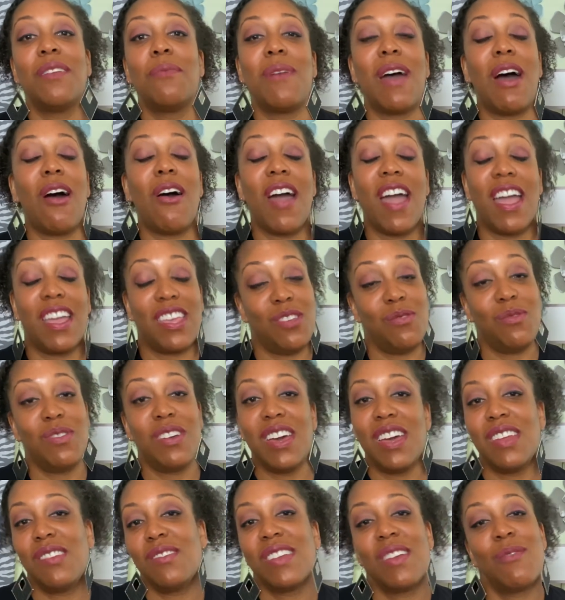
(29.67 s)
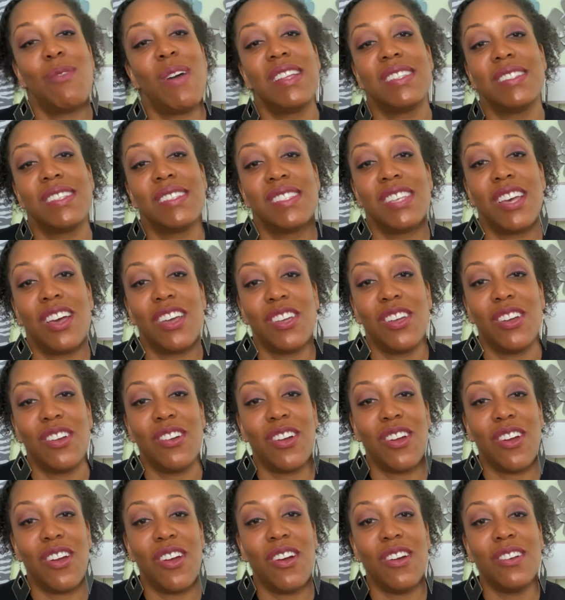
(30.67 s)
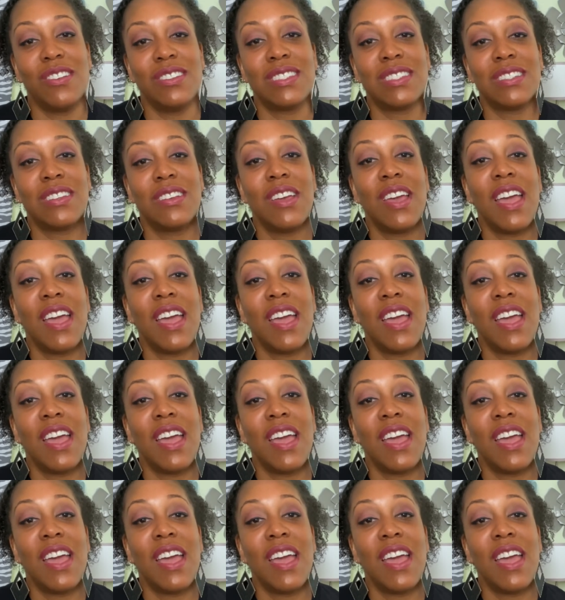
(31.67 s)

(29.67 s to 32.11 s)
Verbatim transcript: about and you couldn't wait to tell your girls,